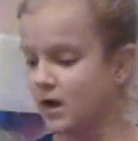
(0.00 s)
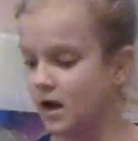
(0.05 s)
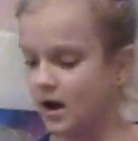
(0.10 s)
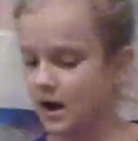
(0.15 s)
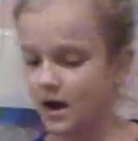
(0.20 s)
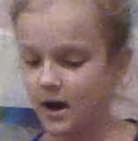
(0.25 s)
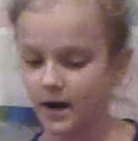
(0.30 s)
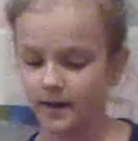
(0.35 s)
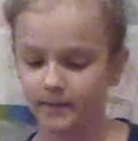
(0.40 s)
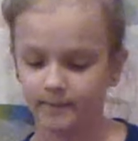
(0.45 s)

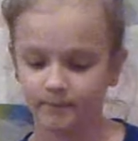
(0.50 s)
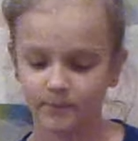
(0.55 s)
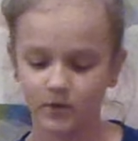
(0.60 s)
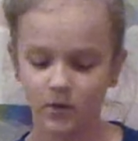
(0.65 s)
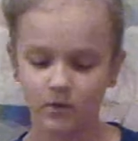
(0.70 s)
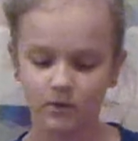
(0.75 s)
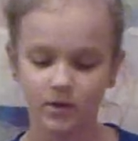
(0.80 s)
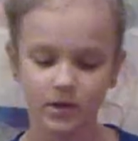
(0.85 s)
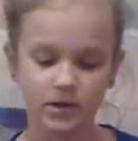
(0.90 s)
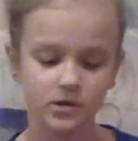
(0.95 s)
I'm
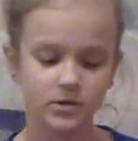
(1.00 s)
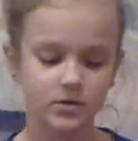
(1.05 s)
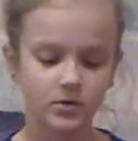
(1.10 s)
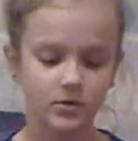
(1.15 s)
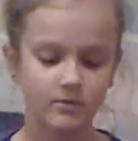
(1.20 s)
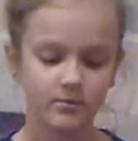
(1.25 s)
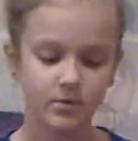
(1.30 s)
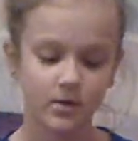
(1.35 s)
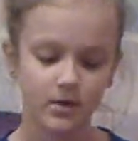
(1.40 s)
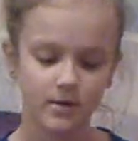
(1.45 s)
going to
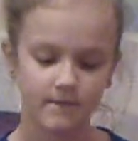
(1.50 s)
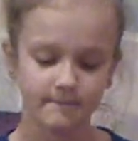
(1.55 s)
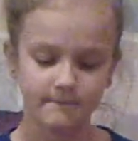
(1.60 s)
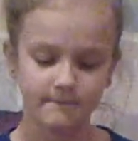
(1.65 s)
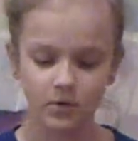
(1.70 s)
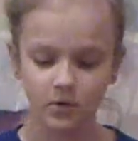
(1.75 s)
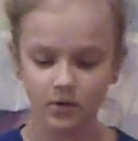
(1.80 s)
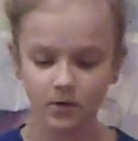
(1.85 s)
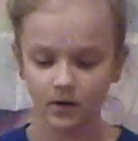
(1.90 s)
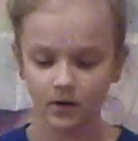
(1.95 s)
put
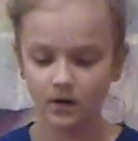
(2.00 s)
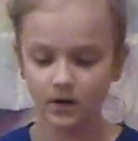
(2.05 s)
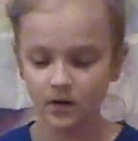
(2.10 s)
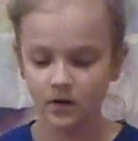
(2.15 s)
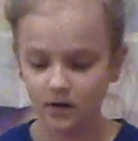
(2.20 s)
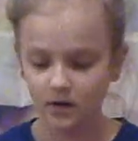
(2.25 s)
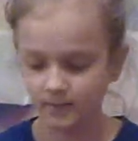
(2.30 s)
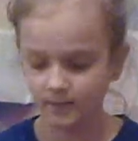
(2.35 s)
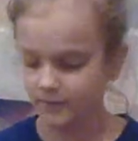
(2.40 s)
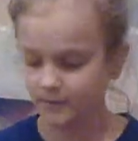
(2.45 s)
more
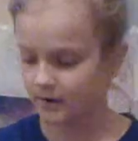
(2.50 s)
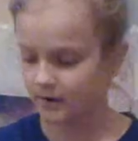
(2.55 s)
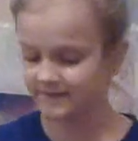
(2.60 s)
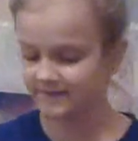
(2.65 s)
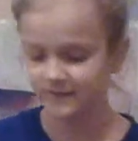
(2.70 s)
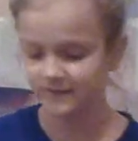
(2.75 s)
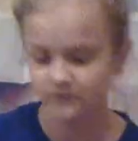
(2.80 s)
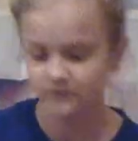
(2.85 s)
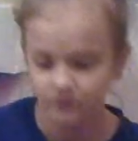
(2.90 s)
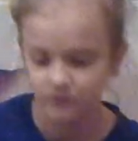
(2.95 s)

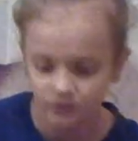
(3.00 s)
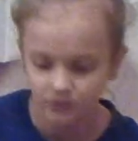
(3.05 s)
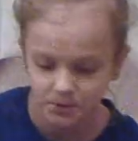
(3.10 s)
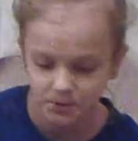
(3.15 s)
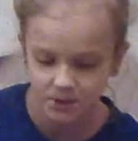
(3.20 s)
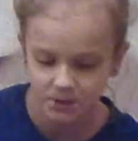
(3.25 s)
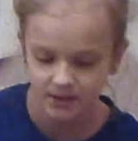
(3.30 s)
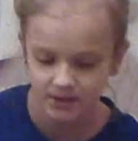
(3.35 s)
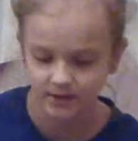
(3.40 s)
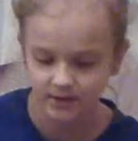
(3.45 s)
contact
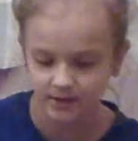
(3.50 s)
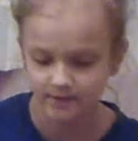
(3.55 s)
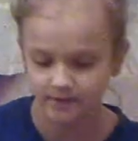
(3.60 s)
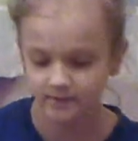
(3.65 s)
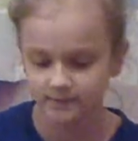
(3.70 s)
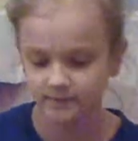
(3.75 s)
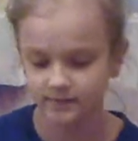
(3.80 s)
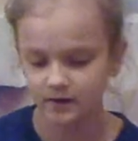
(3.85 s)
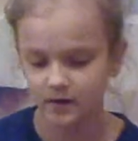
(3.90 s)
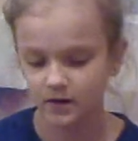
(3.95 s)
solution in because
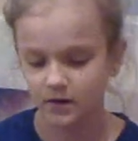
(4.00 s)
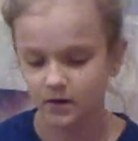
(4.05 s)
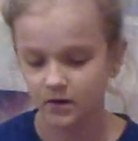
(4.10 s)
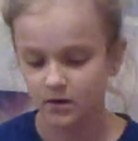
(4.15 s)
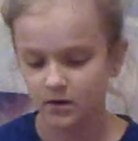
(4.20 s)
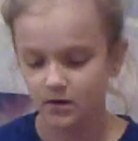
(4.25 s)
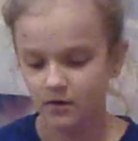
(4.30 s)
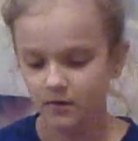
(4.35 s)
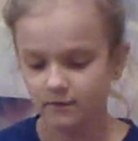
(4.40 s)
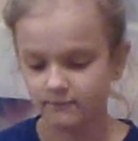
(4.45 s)
it's not
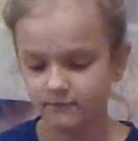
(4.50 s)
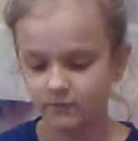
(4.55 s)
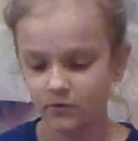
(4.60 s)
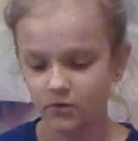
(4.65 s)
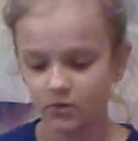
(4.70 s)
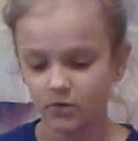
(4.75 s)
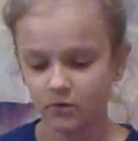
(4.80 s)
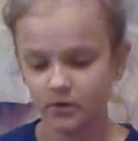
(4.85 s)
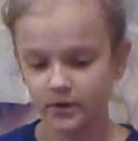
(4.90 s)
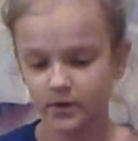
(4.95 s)

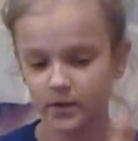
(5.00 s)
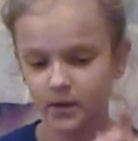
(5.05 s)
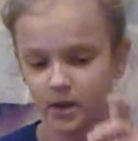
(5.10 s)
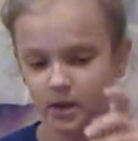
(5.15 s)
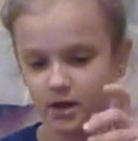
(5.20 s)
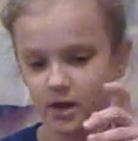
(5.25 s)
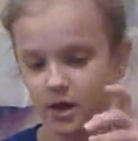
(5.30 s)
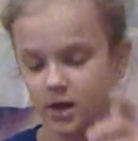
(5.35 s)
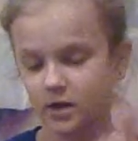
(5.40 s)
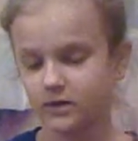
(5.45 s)
fully
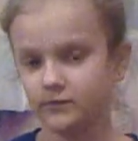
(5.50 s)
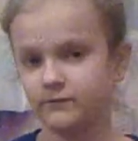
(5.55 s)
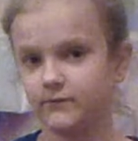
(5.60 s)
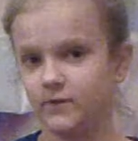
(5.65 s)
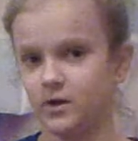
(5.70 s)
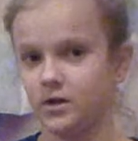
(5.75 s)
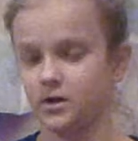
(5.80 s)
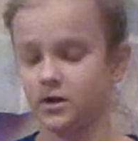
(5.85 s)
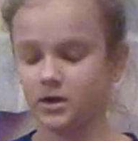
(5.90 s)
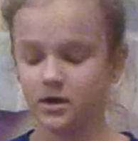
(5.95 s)

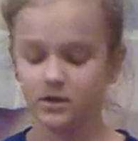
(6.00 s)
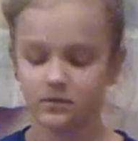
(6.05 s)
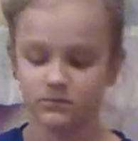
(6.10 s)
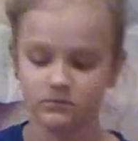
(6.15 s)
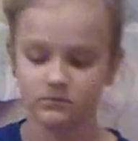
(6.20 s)
activated yet.